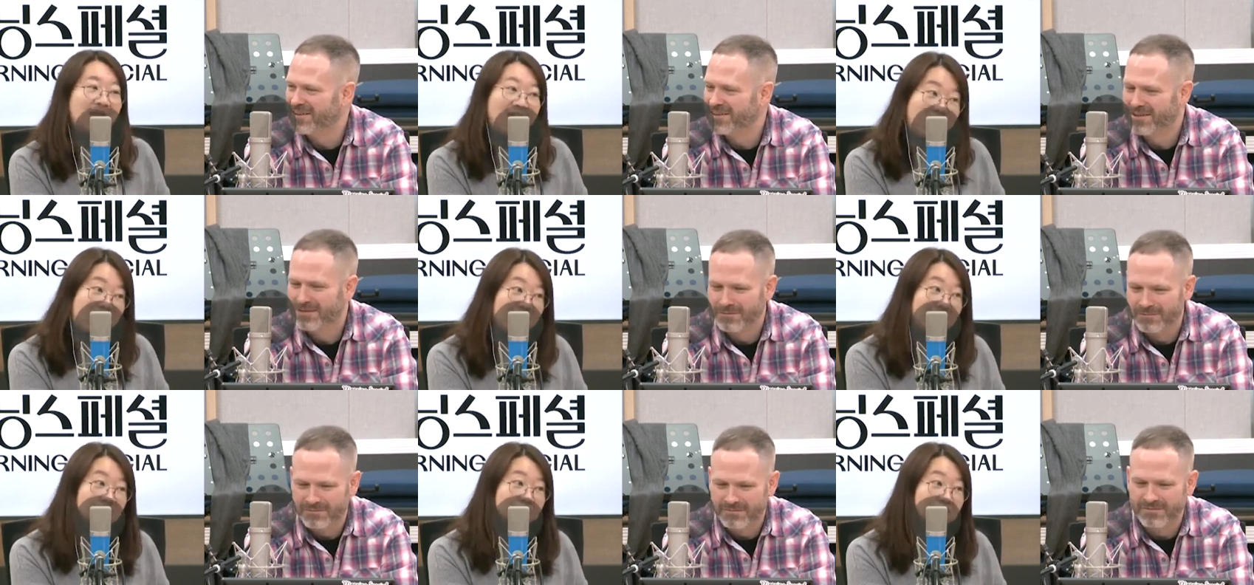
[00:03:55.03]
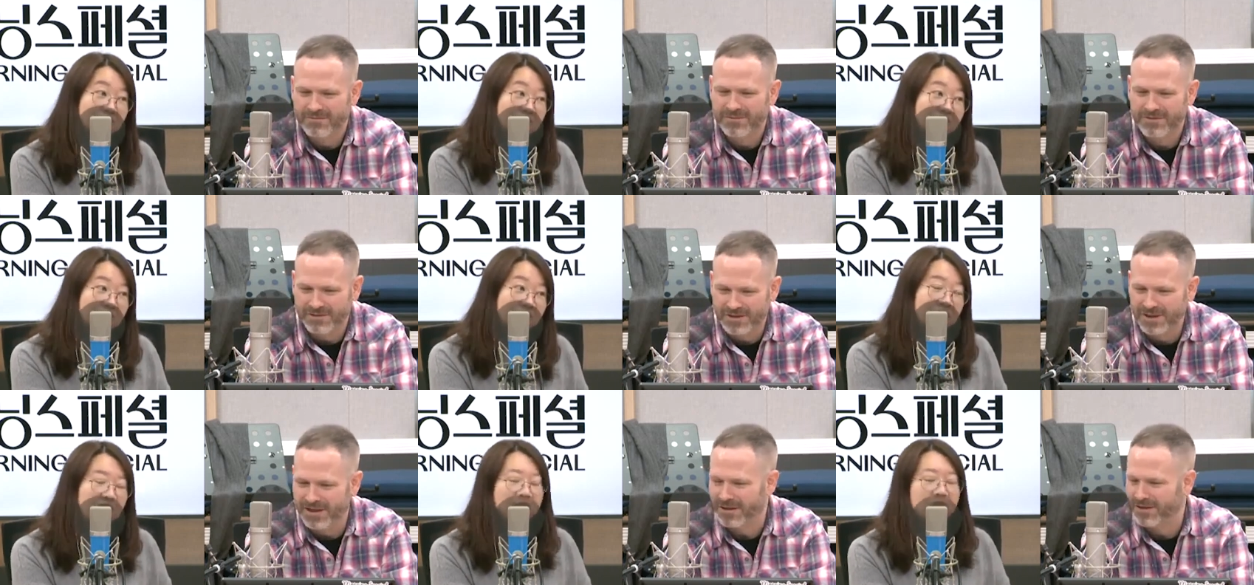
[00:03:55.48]

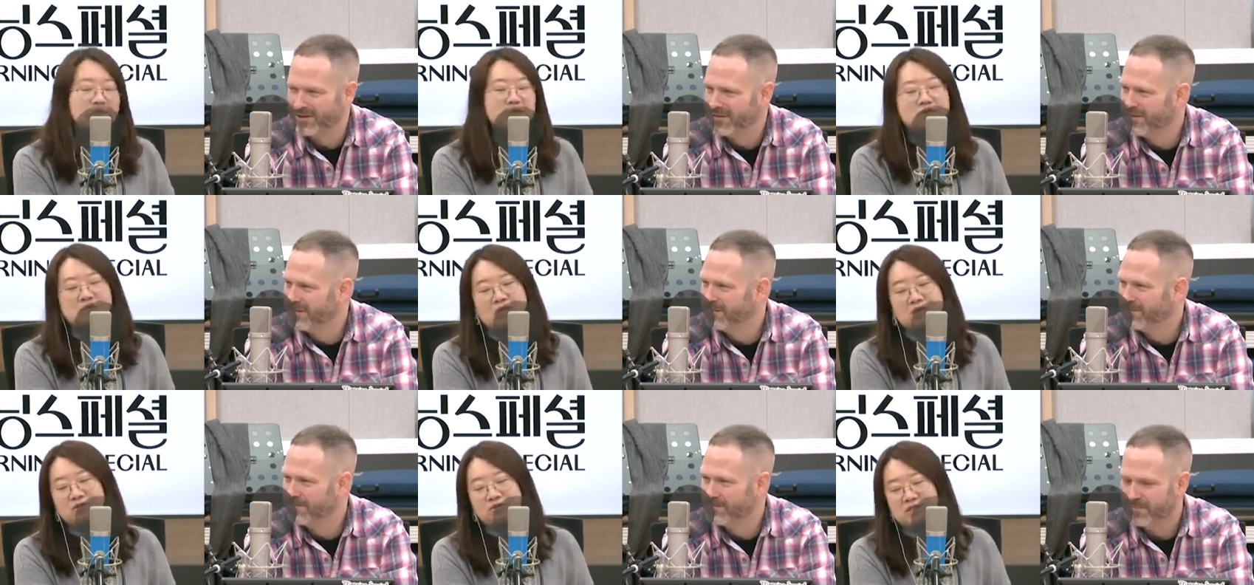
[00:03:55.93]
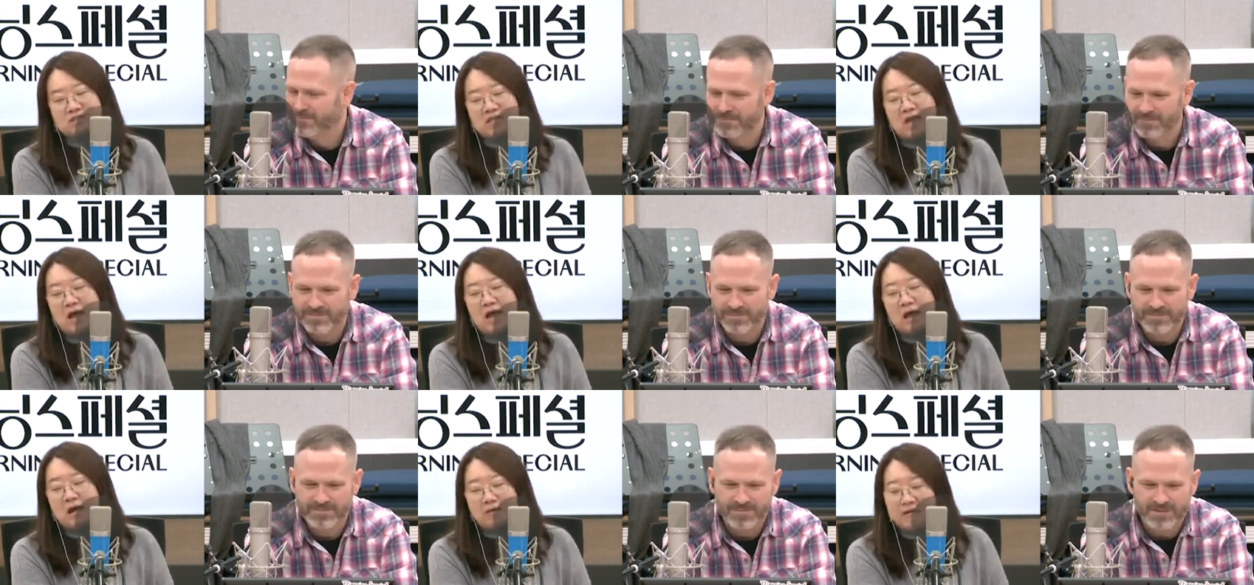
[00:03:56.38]
Speaker 1: age yeah. in most
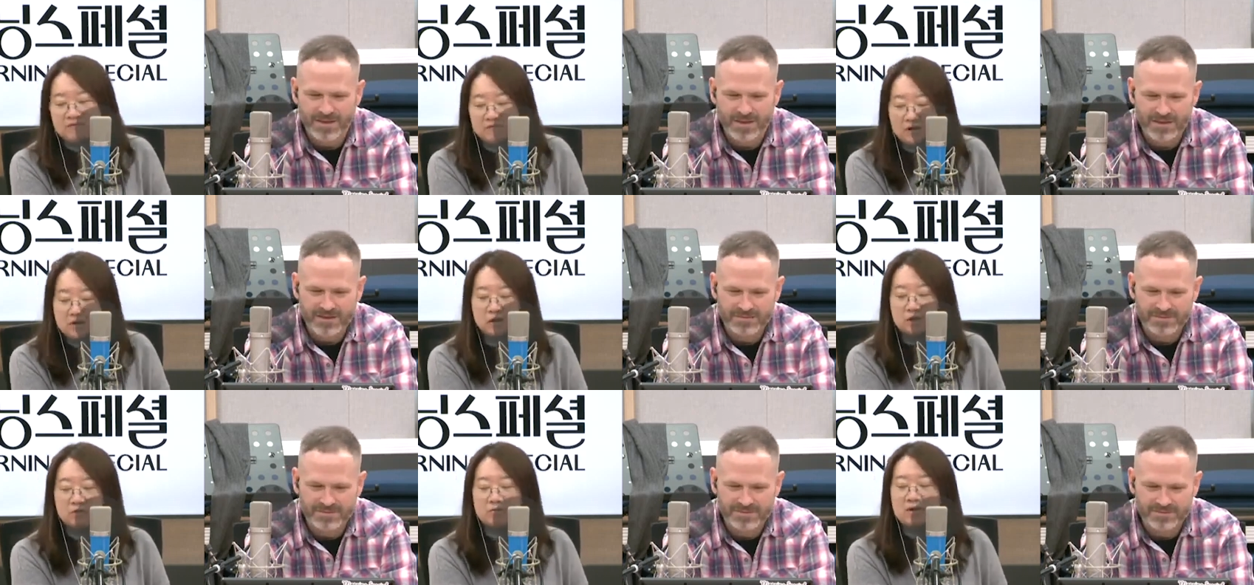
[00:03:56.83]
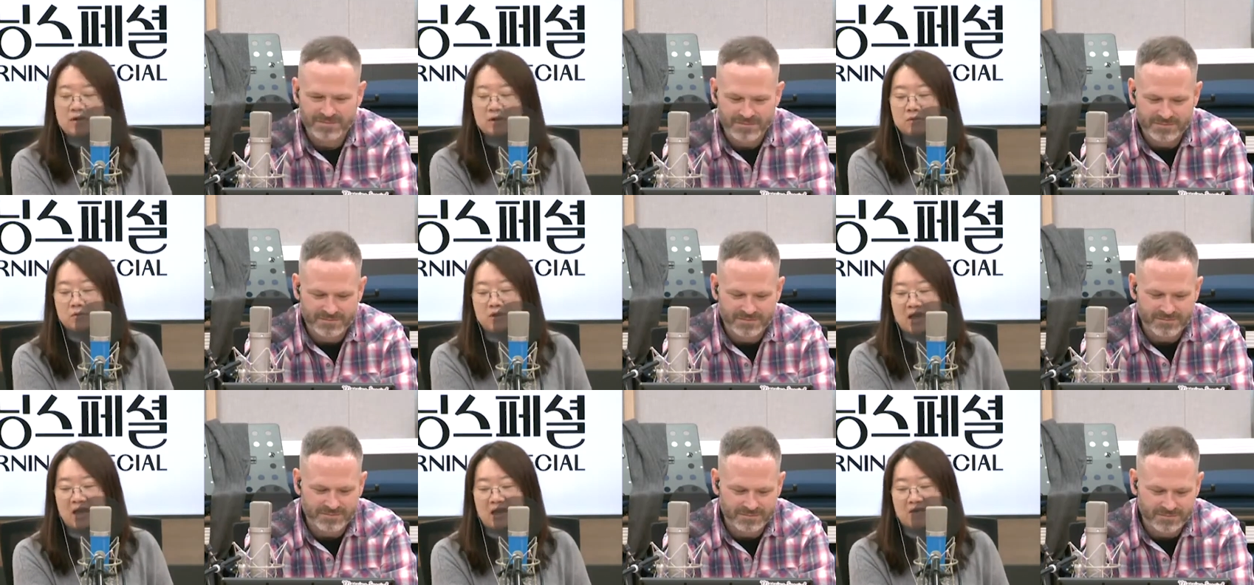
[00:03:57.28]
countries. However, in
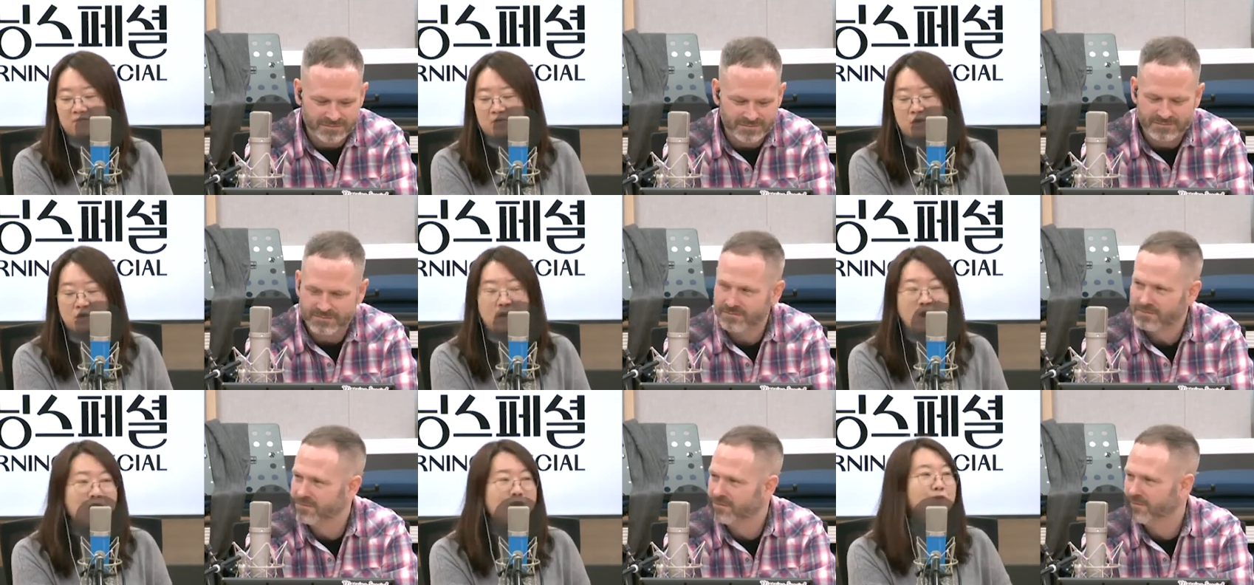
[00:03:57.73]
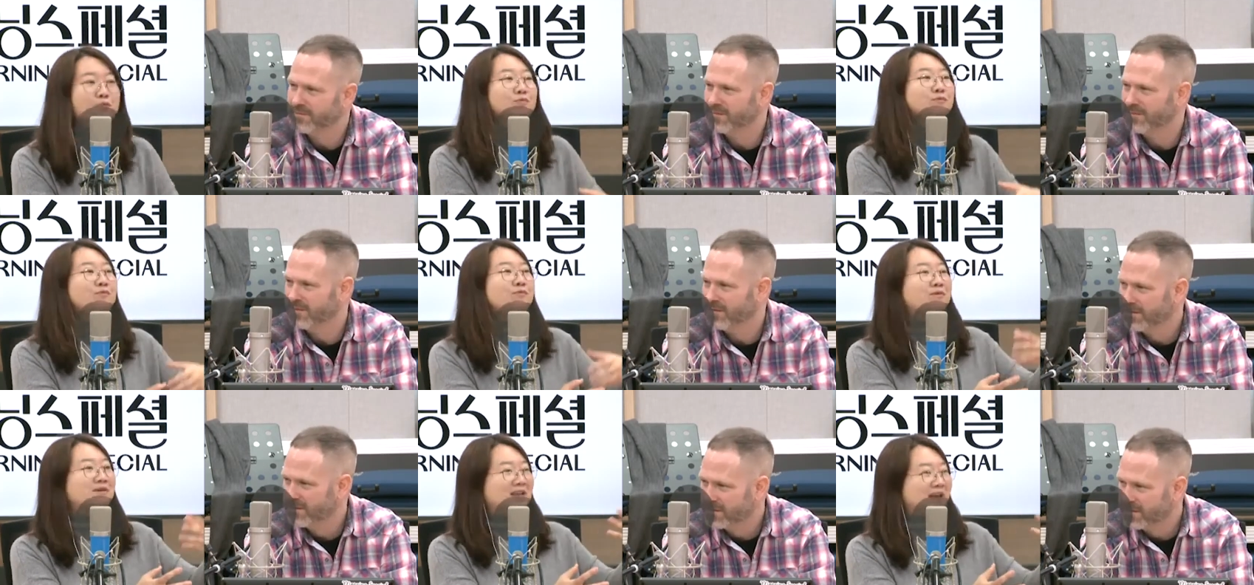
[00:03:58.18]
Korea, we have our
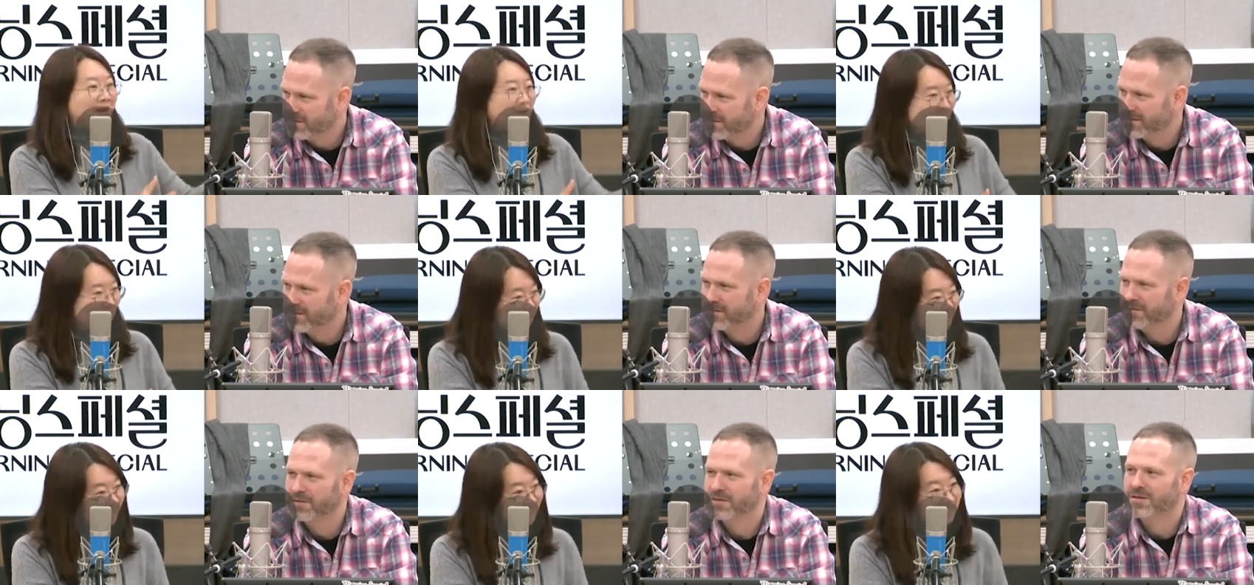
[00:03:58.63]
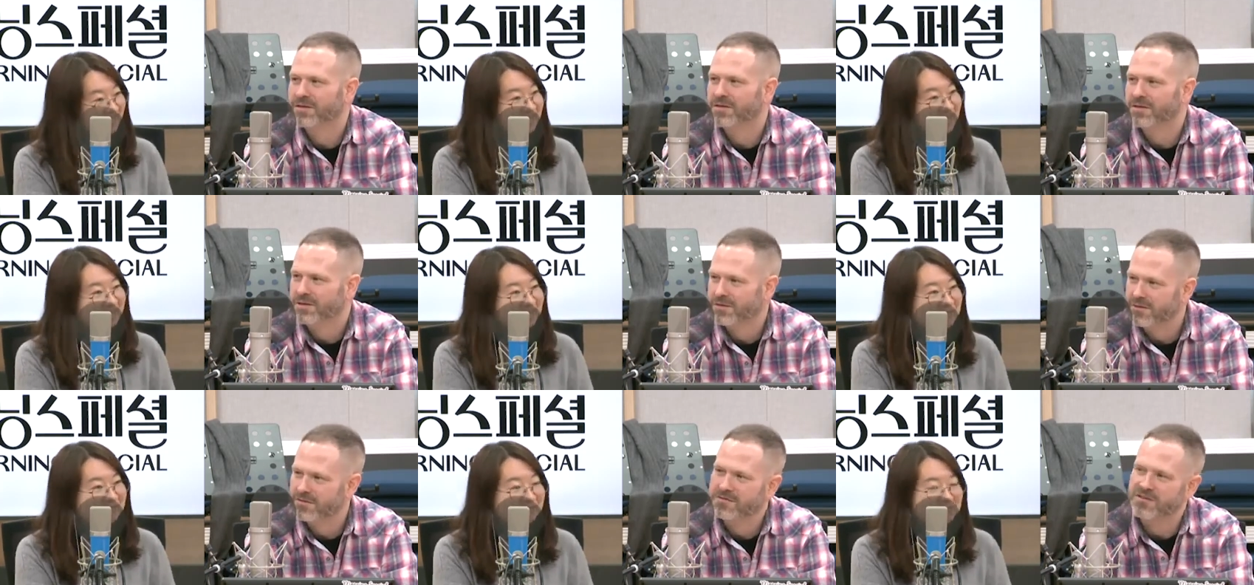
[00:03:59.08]
own counting
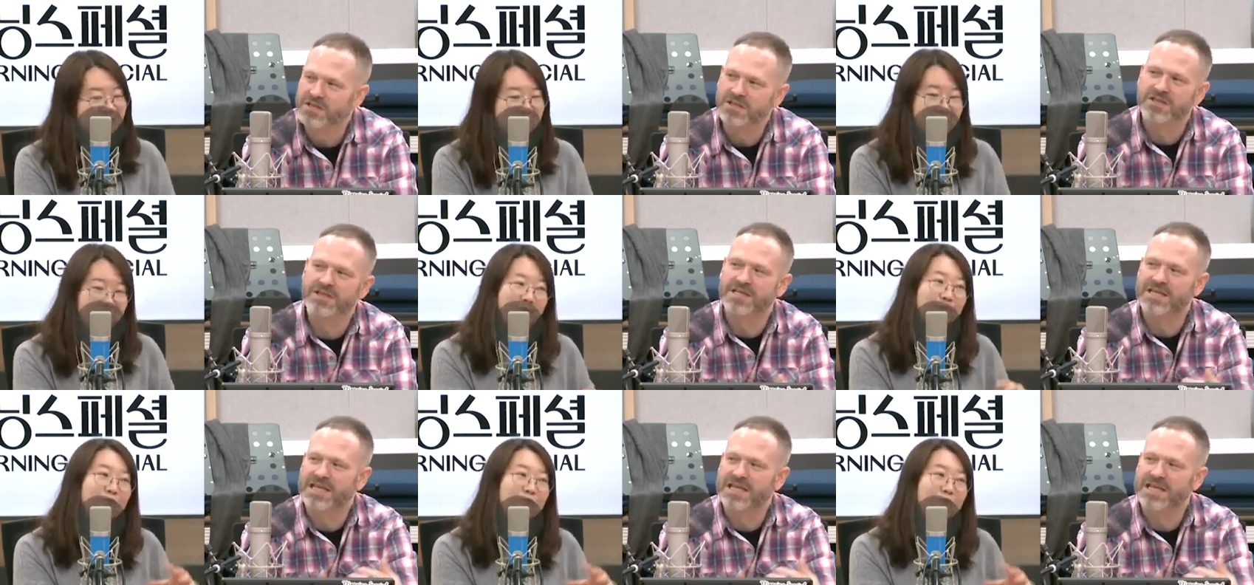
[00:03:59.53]
system. So the you